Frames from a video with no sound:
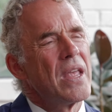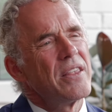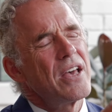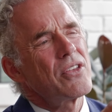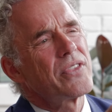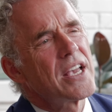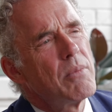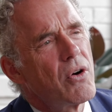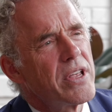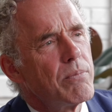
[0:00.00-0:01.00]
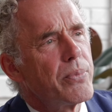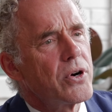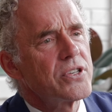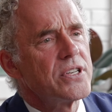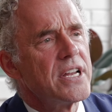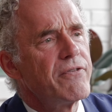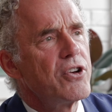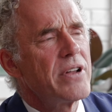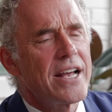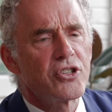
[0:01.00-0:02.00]
the other thing about in person, if
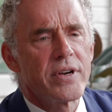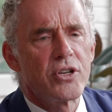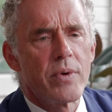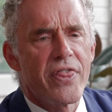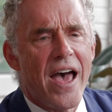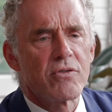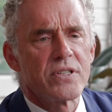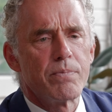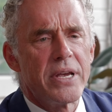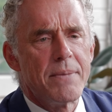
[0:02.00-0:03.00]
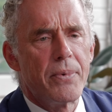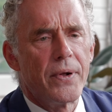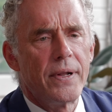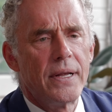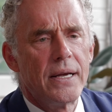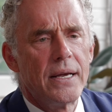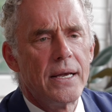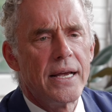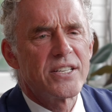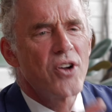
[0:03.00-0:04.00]
you're lecturing to a thousand people,
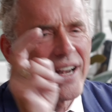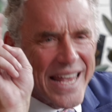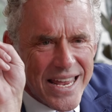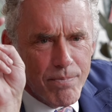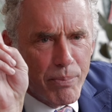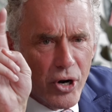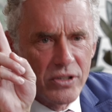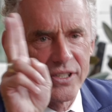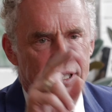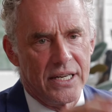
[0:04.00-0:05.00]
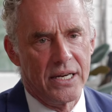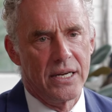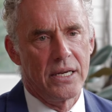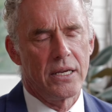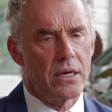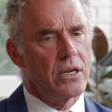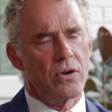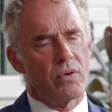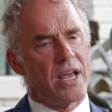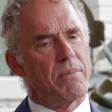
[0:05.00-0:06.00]
it's not in person. You, you
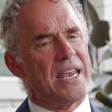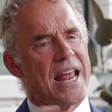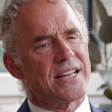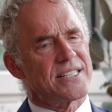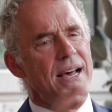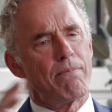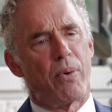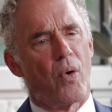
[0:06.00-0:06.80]
know what I mean? At some yeah.